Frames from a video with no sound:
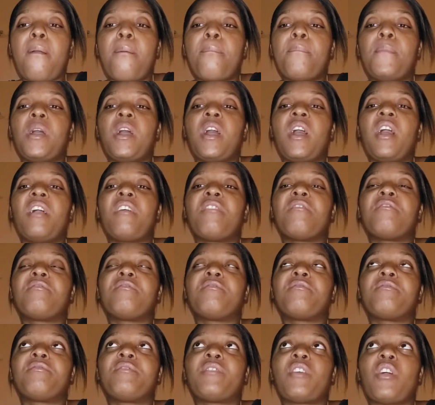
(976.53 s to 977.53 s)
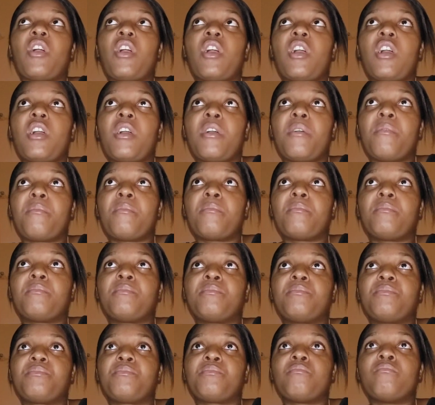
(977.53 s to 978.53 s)
I have
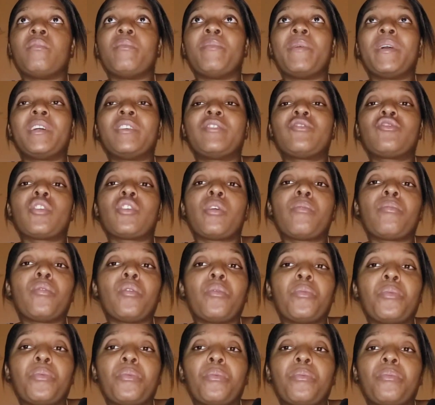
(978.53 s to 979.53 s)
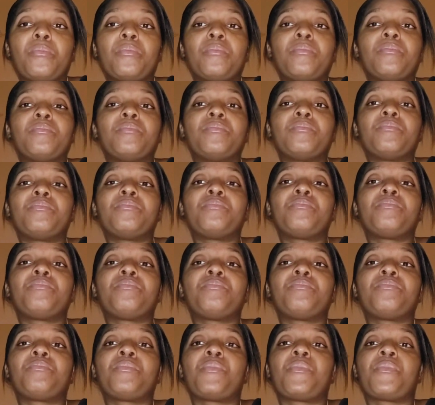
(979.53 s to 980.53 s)
my belly strap up.
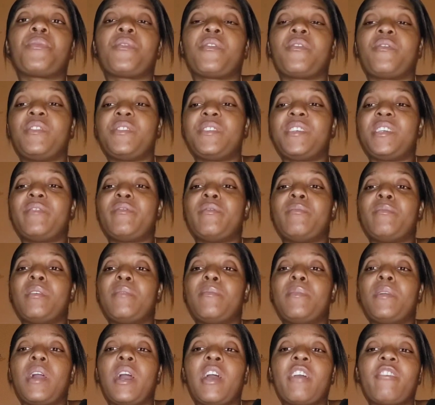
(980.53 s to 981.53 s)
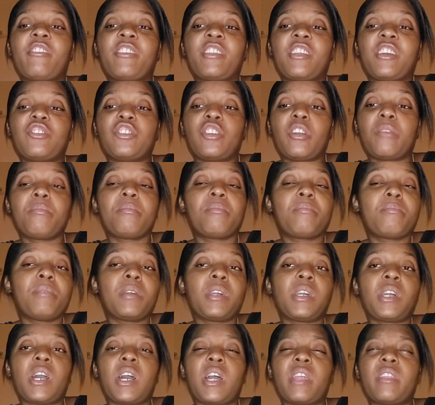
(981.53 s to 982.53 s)
You see, the baby heart rate a drop
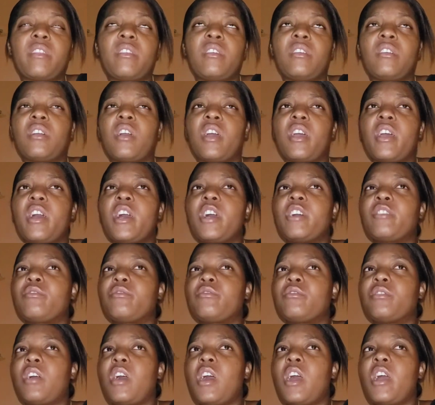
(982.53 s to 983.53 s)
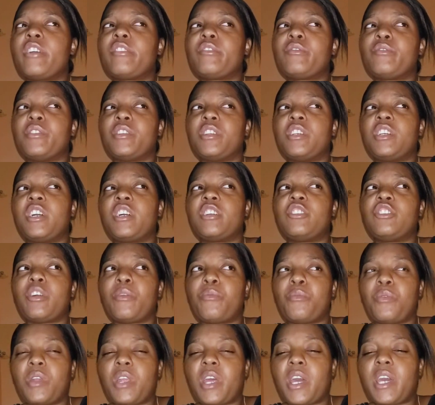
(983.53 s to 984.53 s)
because I think her heart rate did a
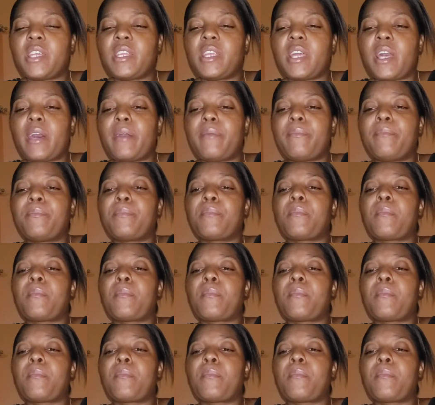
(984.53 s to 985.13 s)
drop on night time.